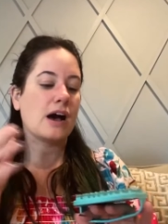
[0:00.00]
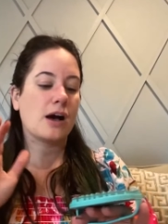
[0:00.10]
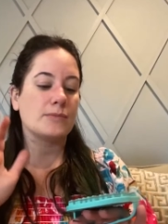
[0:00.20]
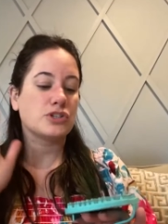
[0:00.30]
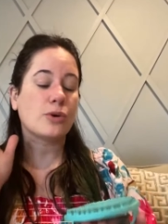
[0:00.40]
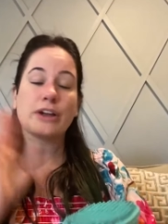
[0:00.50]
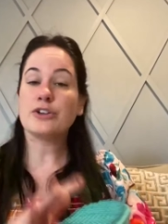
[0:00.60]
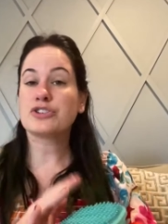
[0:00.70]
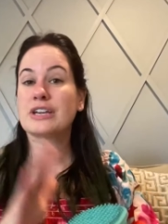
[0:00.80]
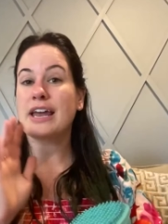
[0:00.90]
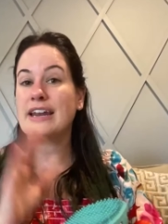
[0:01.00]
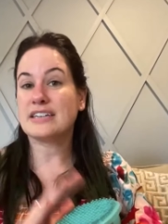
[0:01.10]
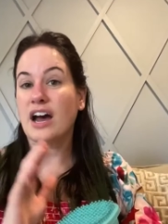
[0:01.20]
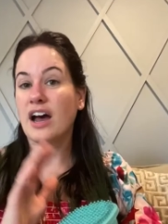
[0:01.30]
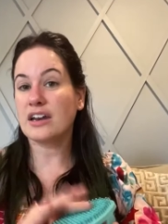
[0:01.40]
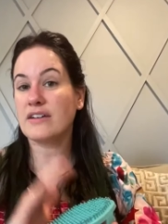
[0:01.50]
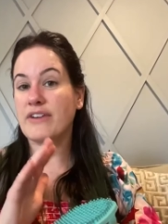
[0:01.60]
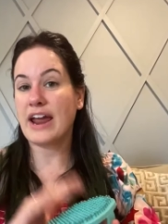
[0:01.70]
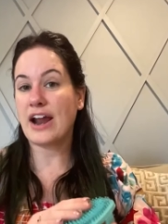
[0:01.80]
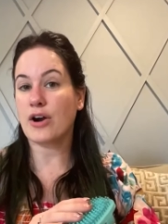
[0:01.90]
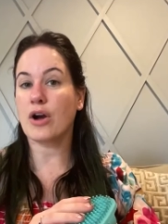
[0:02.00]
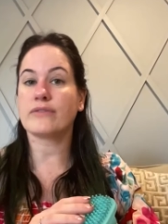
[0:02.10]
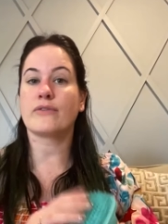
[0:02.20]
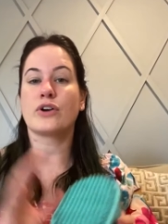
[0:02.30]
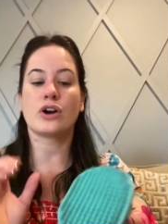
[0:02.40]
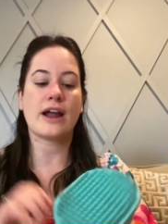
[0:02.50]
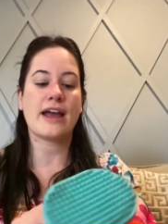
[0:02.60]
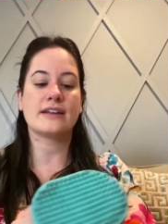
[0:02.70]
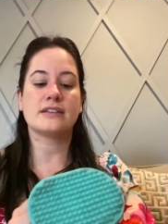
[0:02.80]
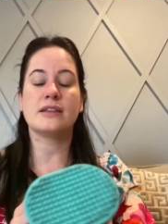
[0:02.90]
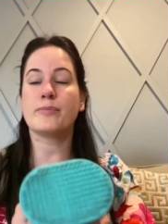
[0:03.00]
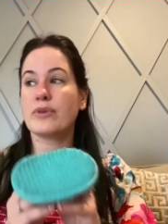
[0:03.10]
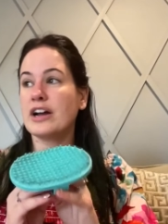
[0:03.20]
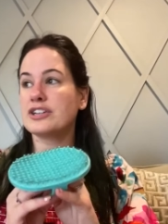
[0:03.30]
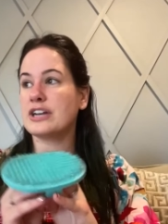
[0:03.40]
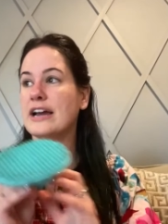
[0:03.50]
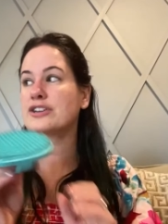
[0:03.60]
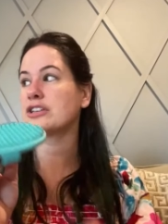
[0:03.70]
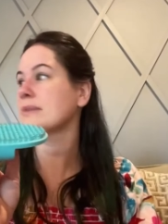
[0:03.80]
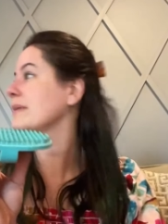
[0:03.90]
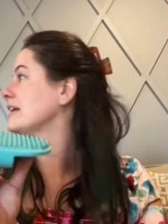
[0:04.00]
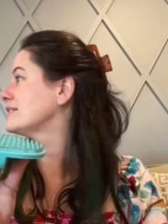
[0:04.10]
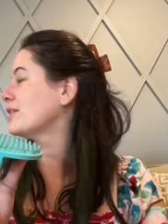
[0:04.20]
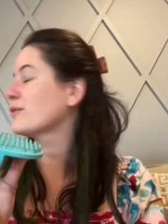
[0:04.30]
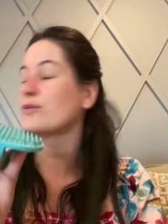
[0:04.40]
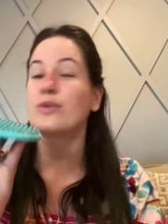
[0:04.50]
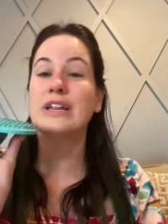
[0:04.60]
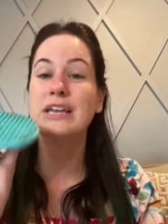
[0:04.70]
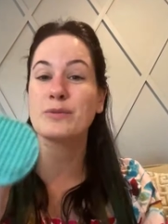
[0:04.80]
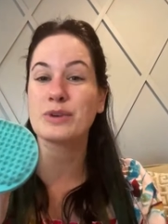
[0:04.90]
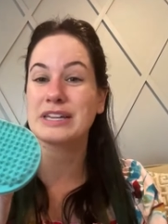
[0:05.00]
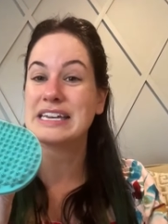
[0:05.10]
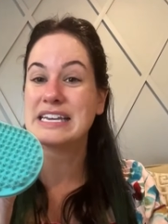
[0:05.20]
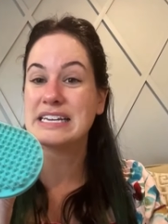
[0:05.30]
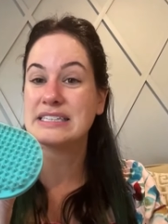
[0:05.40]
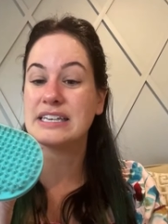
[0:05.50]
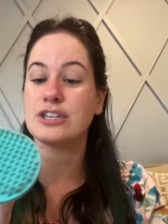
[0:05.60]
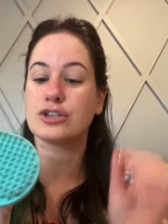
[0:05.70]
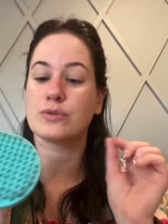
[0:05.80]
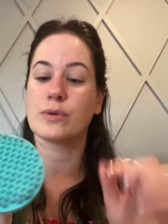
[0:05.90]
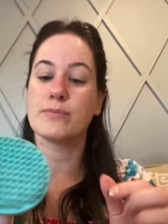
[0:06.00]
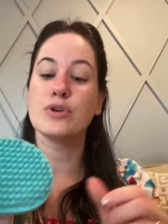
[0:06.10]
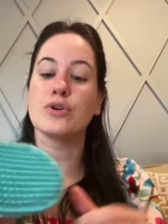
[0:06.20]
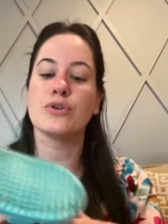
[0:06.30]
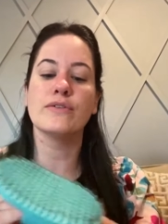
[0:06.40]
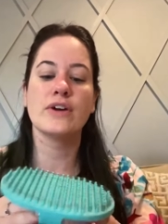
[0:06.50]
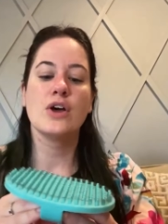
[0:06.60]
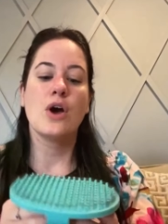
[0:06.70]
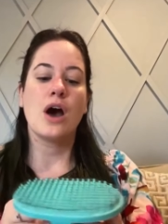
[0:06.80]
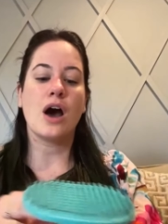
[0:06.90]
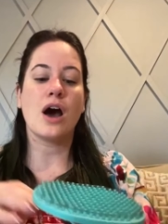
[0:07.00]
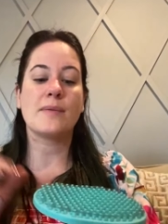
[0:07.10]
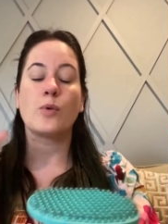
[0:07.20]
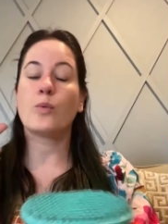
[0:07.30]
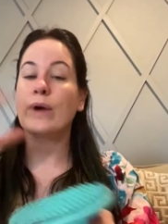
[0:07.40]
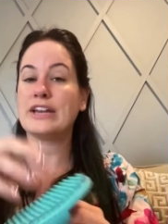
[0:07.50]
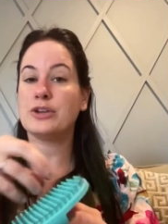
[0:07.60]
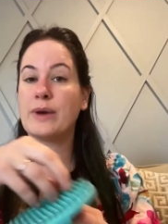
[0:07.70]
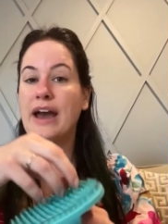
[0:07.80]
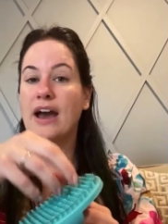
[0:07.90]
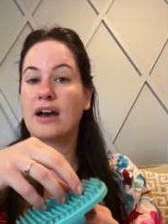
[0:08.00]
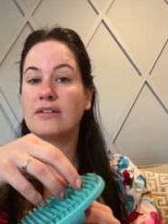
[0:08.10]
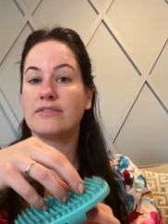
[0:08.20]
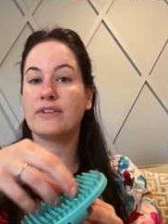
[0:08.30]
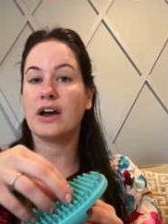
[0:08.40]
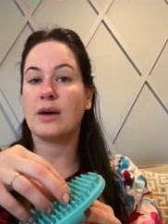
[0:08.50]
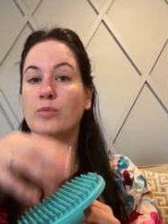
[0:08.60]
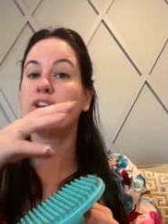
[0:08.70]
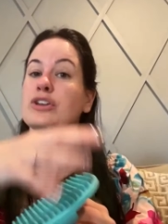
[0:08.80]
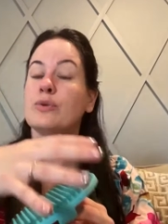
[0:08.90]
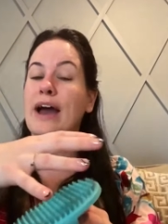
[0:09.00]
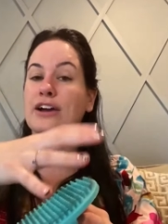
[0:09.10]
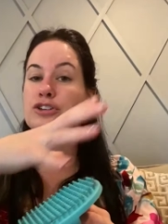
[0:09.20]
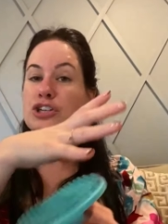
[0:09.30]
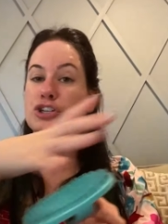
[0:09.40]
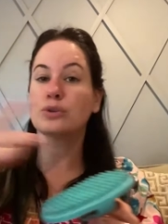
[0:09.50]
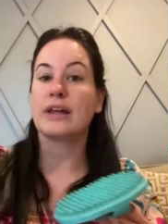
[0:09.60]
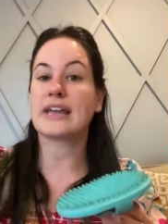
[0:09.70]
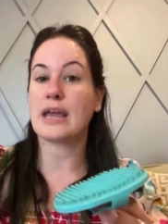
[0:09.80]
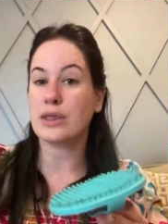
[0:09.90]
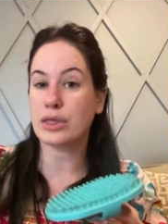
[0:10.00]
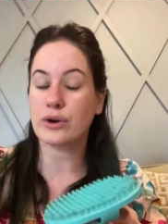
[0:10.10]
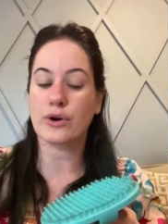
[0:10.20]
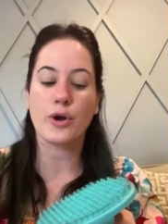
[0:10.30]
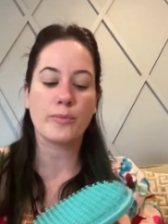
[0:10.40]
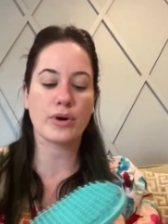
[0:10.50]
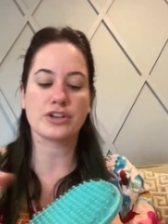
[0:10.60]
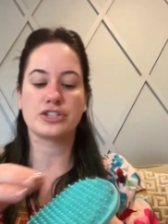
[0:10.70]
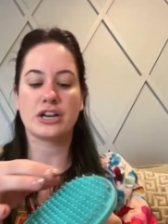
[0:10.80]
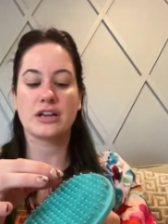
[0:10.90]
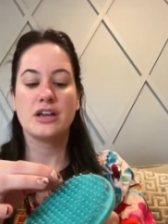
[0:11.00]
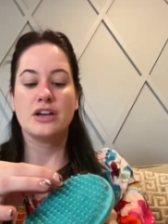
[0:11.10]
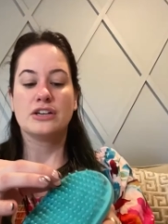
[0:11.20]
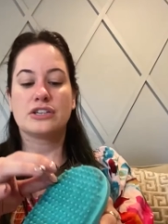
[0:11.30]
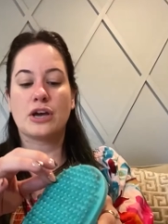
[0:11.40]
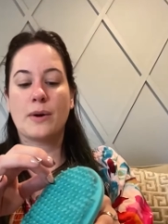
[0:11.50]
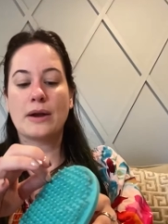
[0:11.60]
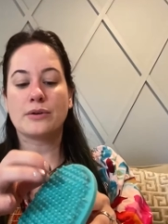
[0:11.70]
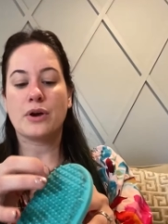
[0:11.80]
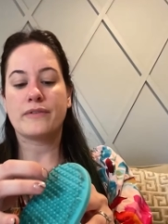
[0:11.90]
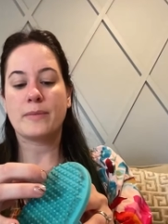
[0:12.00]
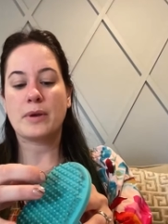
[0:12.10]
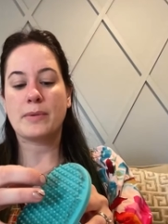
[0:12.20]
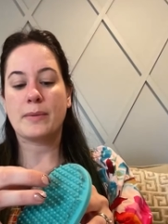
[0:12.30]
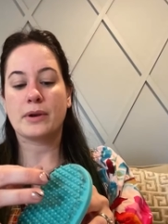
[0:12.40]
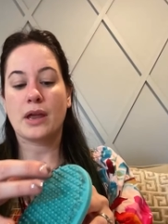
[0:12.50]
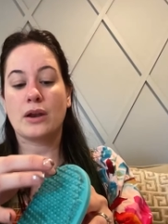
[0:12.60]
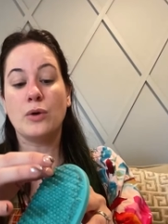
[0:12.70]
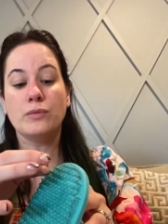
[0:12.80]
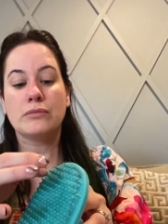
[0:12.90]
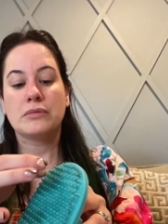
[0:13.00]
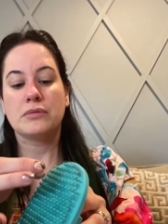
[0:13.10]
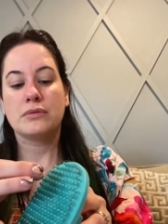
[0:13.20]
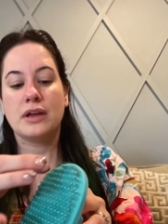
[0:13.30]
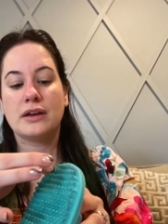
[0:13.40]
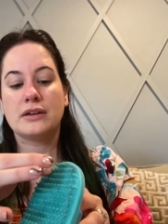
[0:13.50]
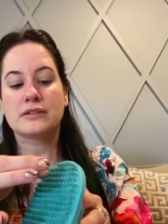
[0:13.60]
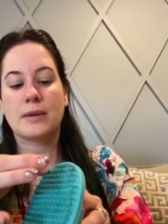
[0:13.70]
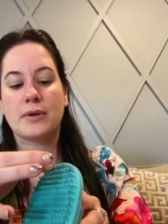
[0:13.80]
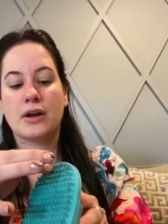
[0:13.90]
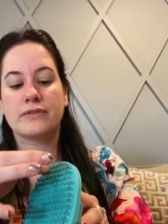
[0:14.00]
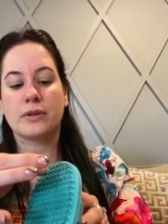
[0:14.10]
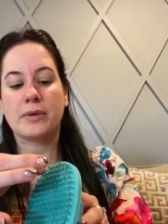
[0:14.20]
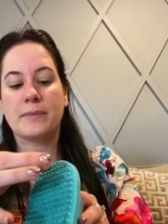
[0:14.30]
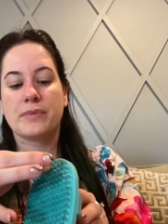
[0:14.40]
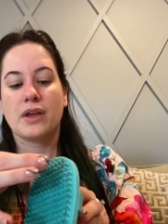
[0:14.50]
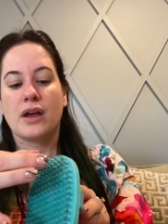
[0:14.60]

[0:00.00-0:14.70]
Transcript: Um, so I usually get a ton of hair off of her, and the brush actually makes it really, really easy to remove um, when you have, um, when you actually do like a thorough brushing. So I don't know if I'm gonna be able to get, oh, yeah, it is coming off a little bit.